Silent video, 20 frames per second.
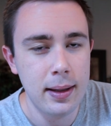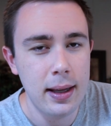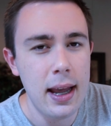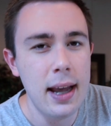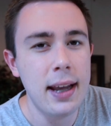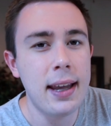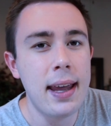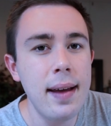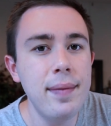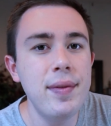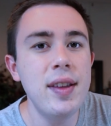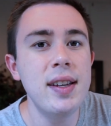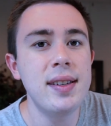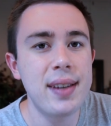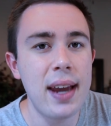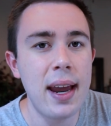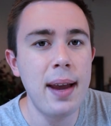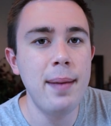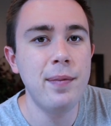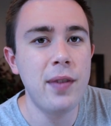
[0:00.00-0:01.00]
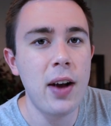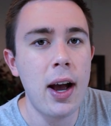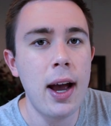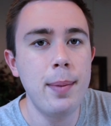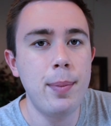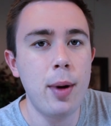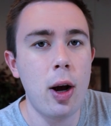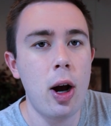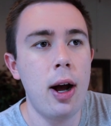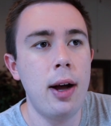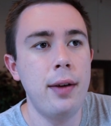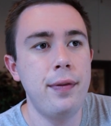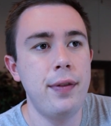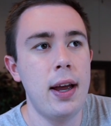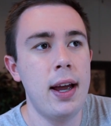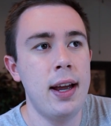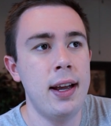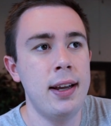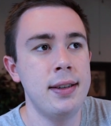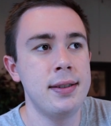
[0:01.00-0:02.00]
It gave the same vibe off
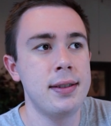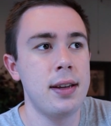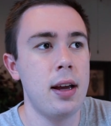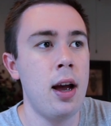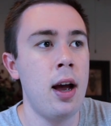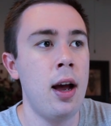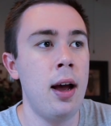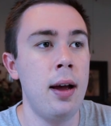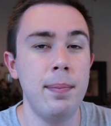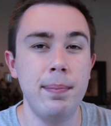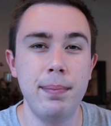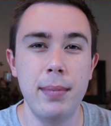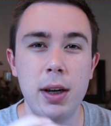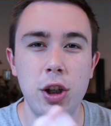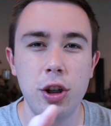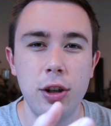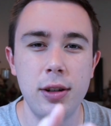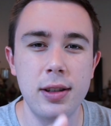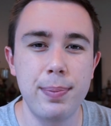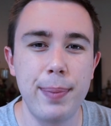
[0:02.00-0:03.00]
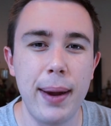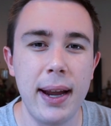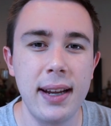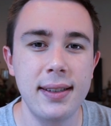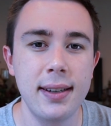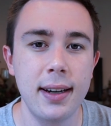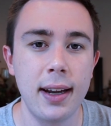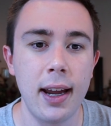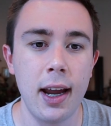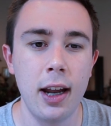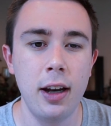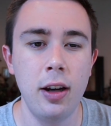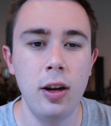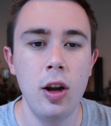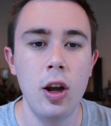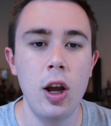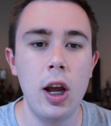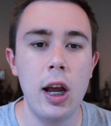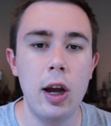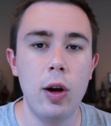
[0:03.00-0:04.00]
as Mission Space again,
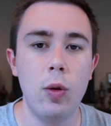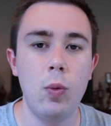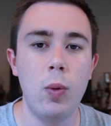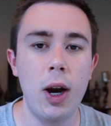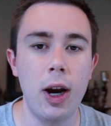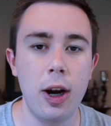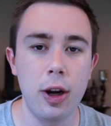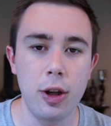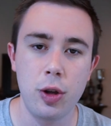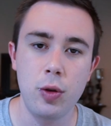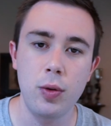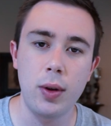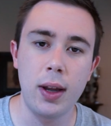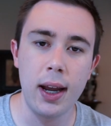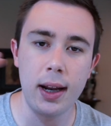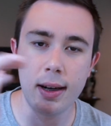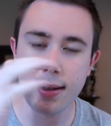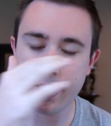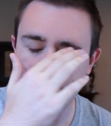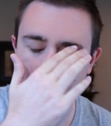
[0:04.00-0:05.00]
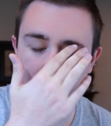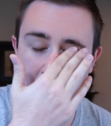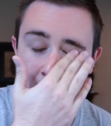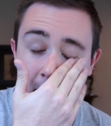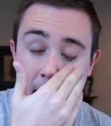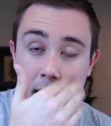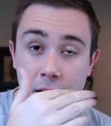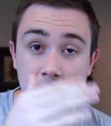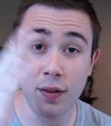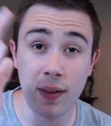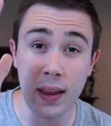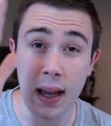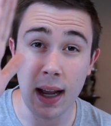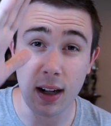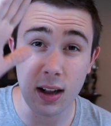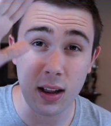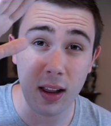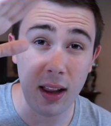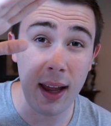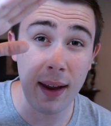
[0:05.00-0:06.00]
where you get to the edge of
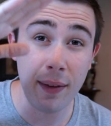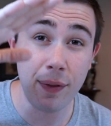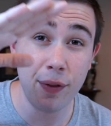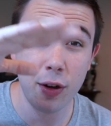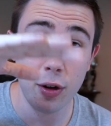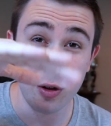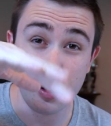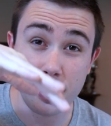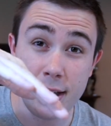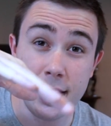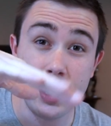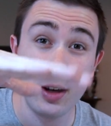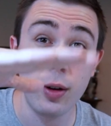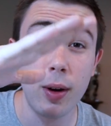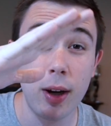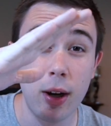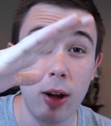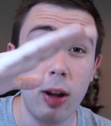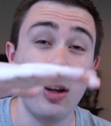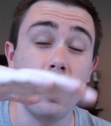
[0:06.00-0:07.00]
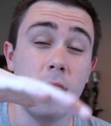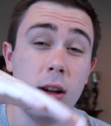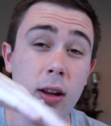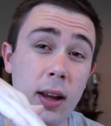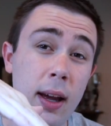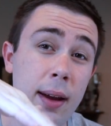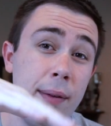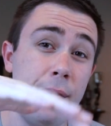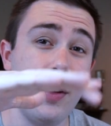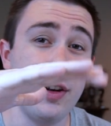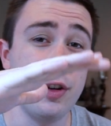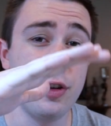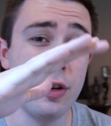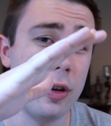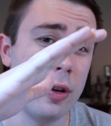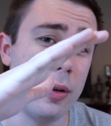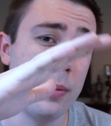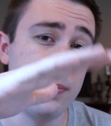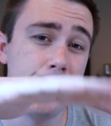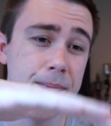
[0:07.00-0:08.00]
that cliff, you're teetering on the cliff in
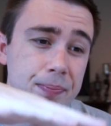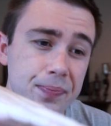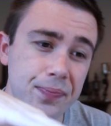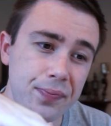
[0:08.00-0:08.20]
your